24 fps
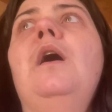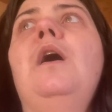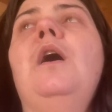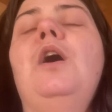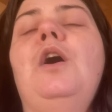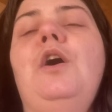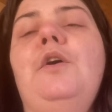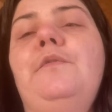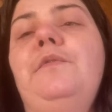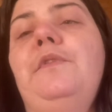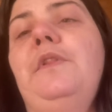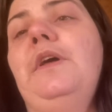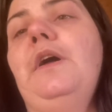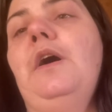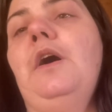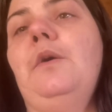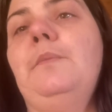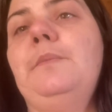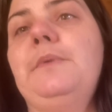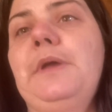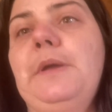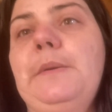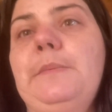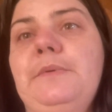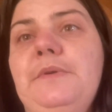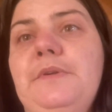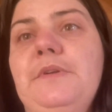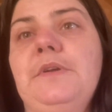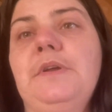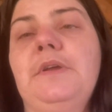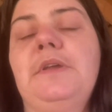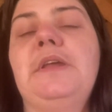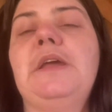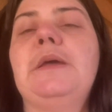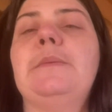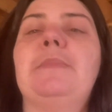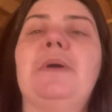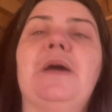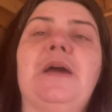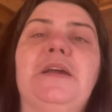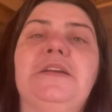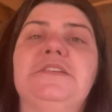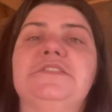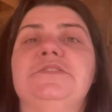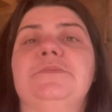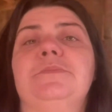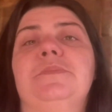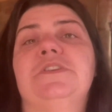Hopefully I'll be able to get back
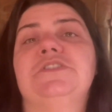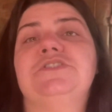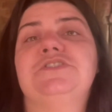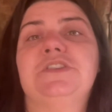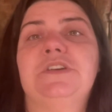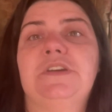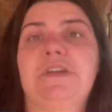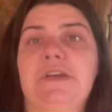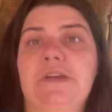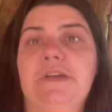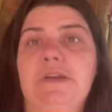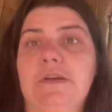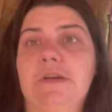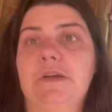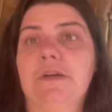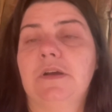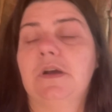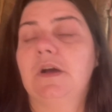into budgeting.